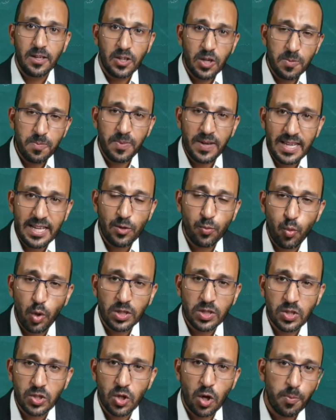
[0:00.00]
Complete
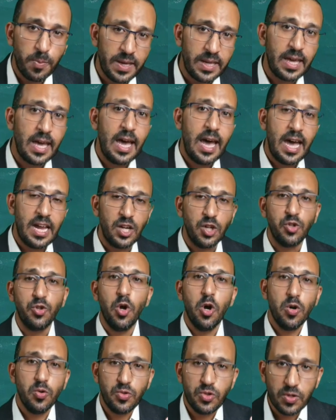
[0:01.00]
one topic and
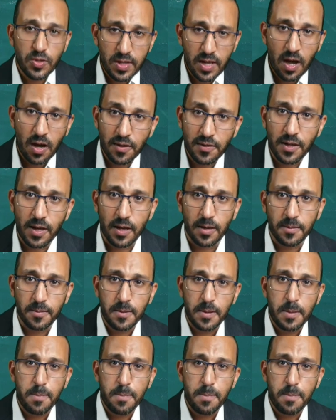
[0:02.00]
go to the other.